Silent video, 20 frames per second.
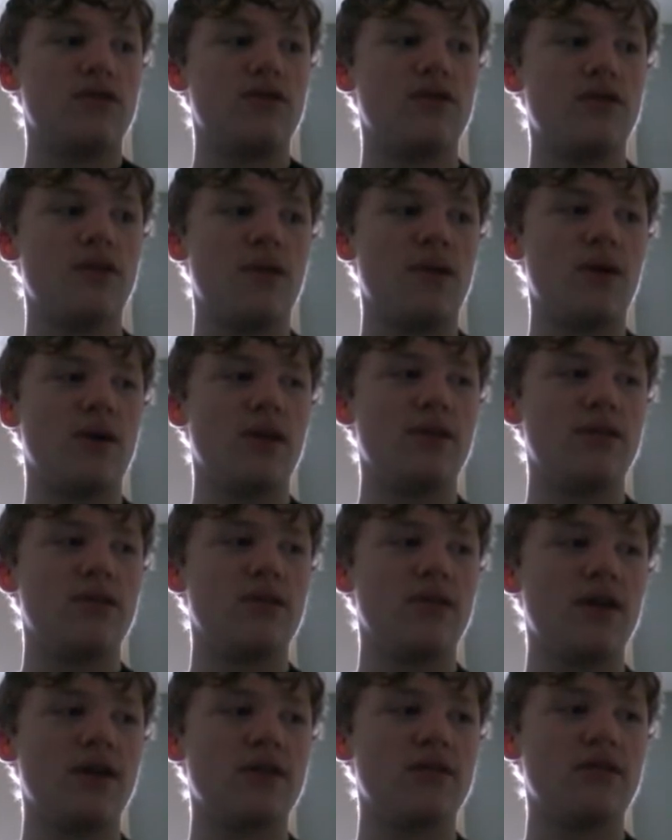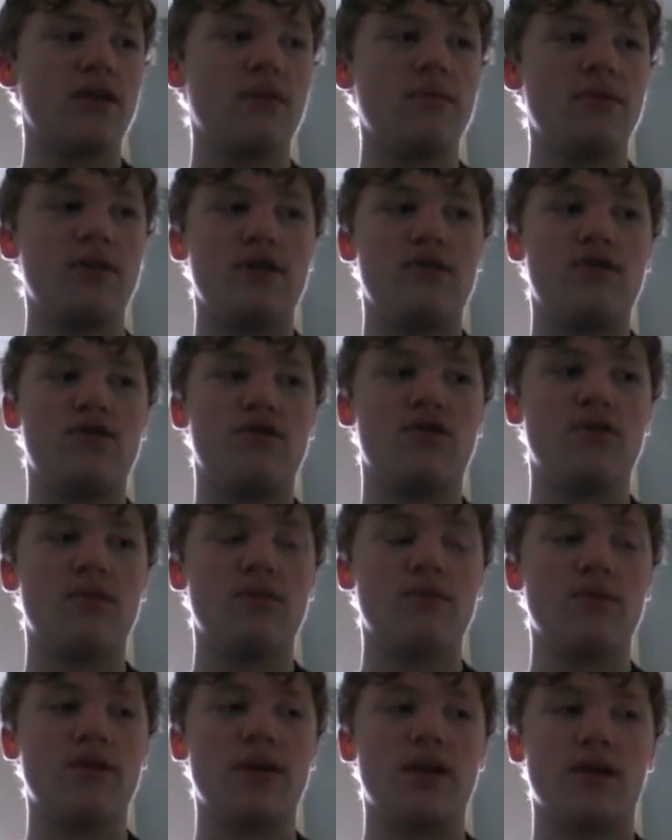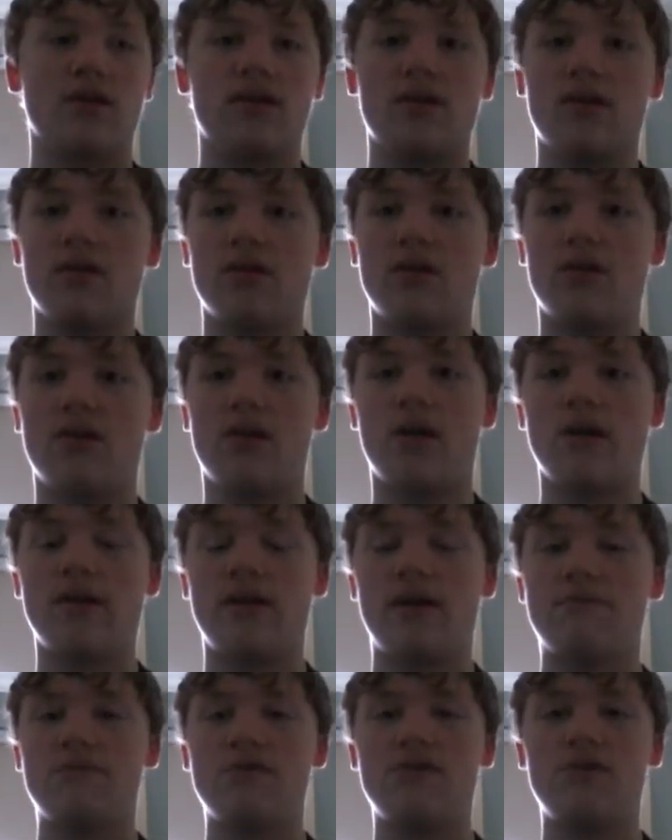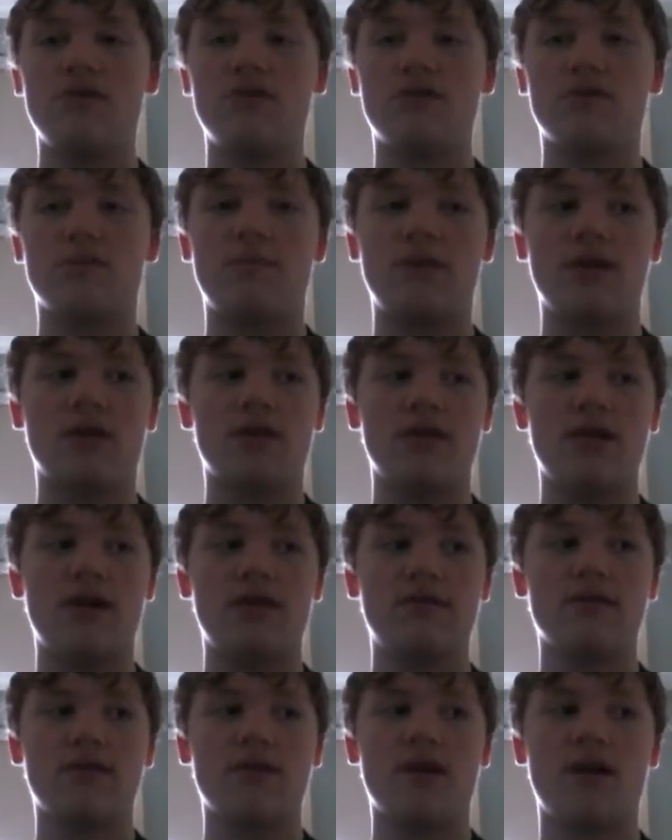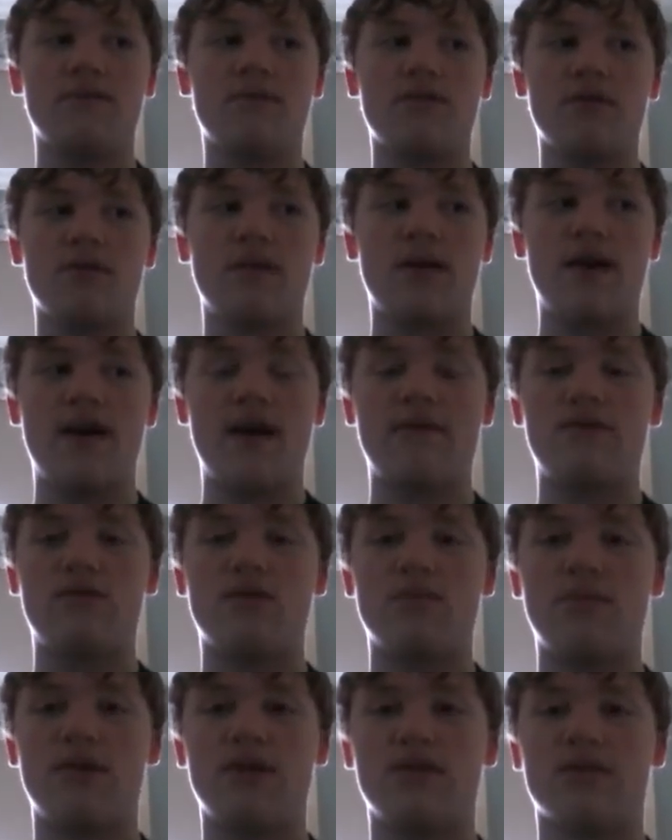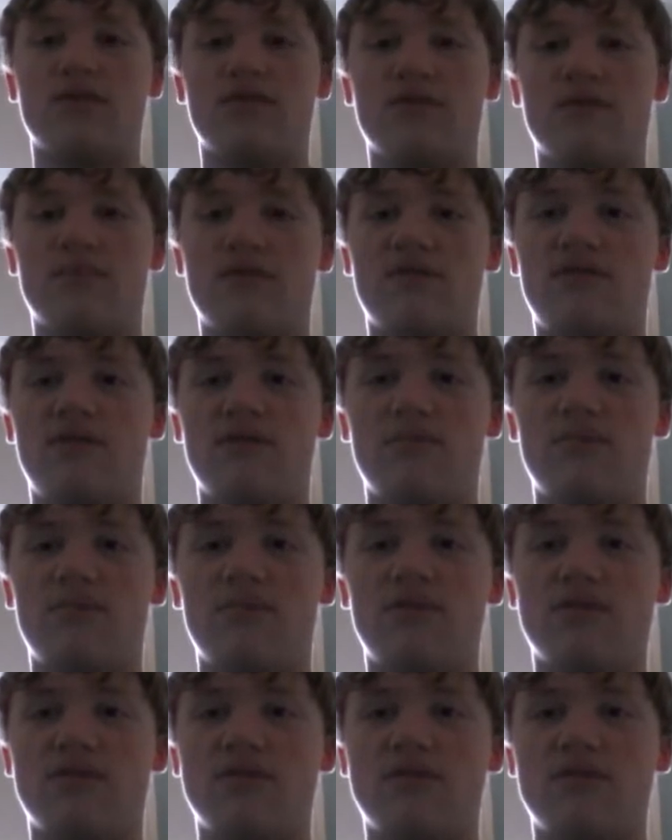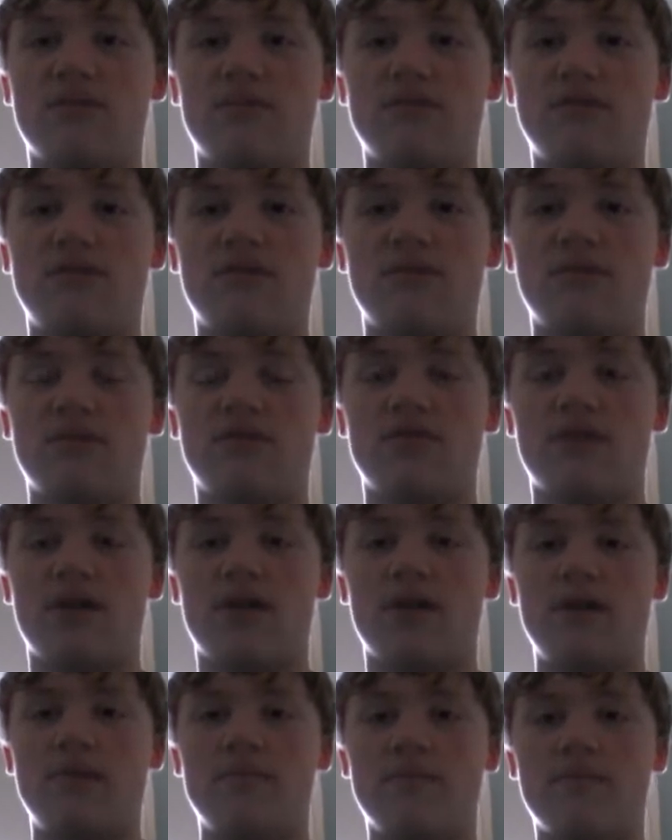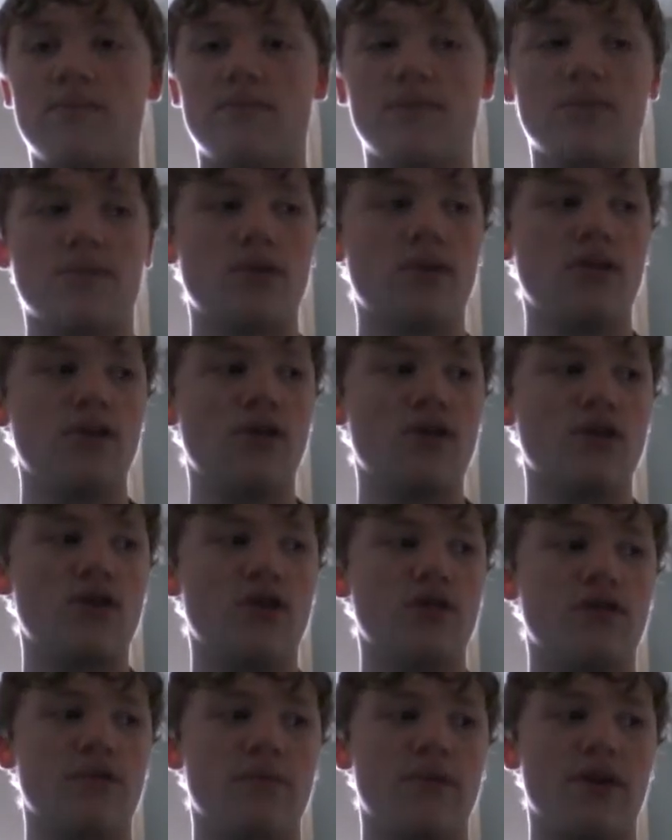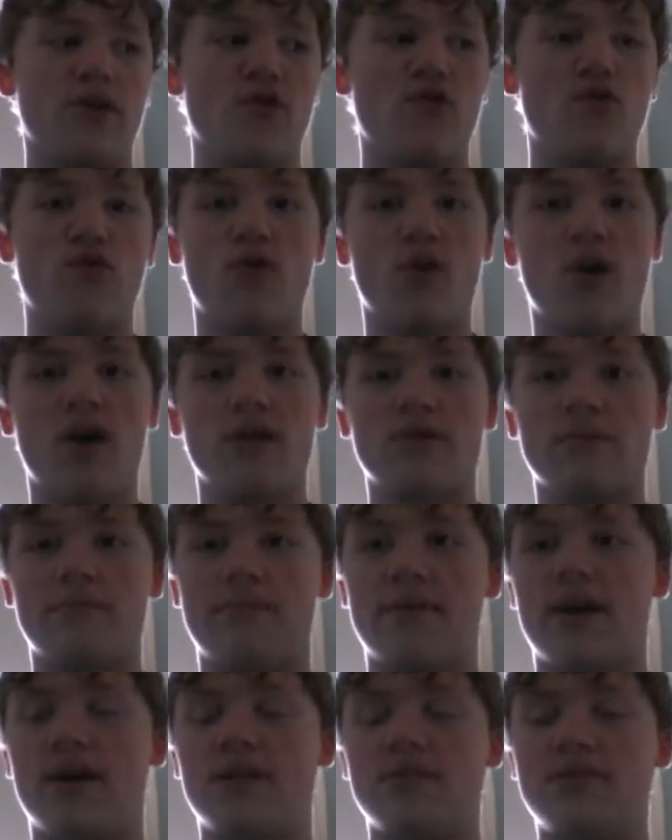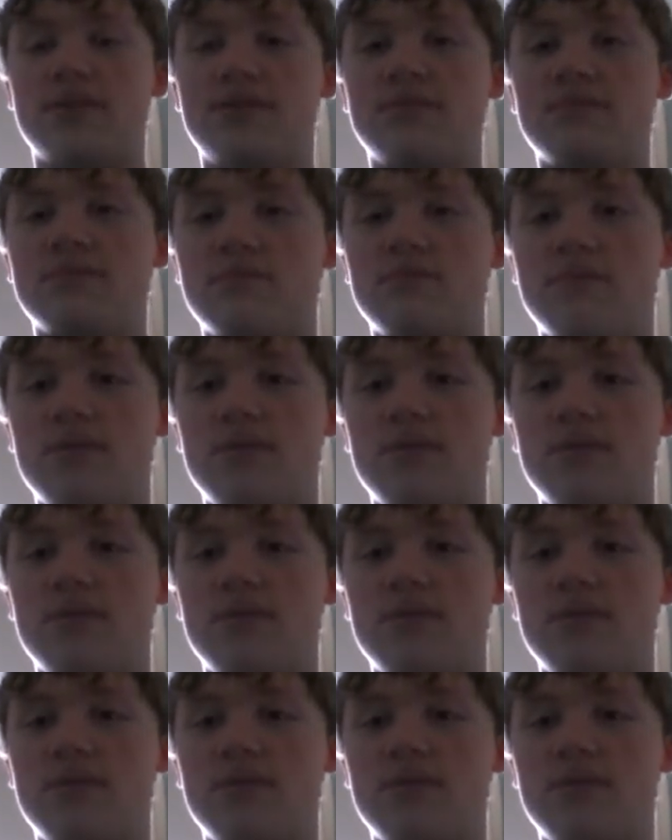So, next up is Toon Link. All you have to do is beat Classic after being the Substance Emissary. You can also play 400 battles.